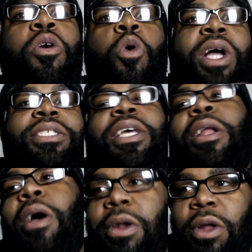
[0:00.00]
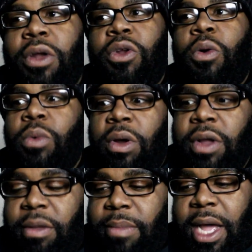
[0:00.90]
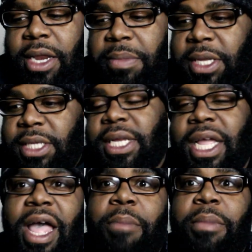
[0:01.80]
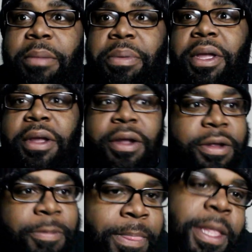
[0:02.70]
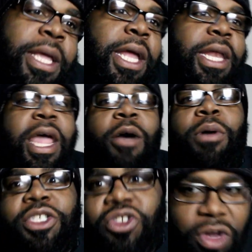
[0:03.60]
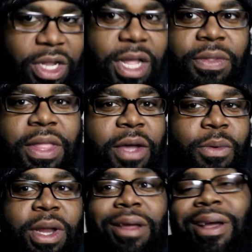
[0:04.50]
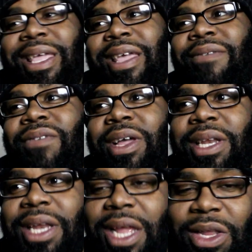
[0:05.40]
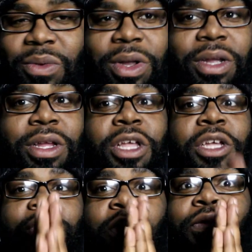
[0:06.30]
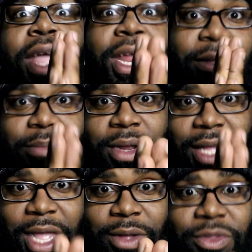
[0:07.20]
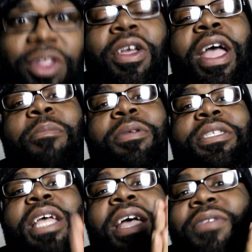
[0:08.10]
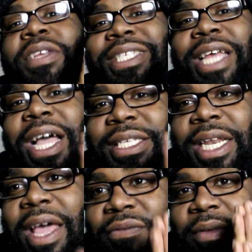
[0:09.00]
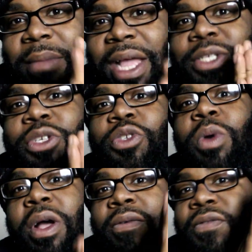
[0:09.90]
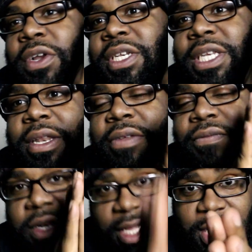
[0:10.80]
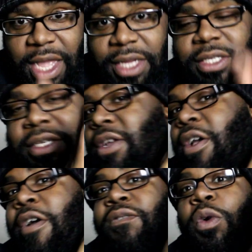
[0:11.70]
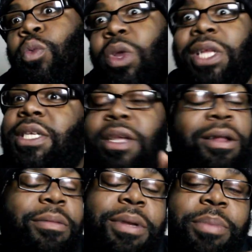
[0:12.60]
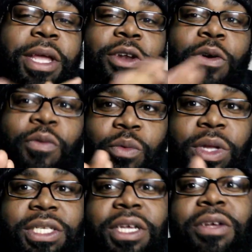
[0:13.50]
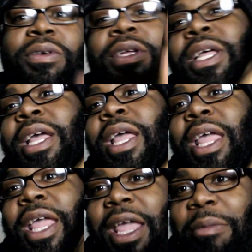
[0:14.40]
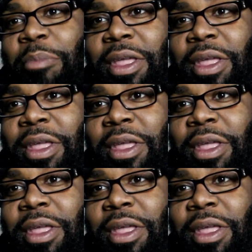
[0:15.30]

who I said, Oh, no, don't worry about it because I got my pair. And now I struck out that way. Now I can't find it anywhere. So if anybody out there happens to have a size 11 Master 12 for DS for retail, I'm not paying over retail, hit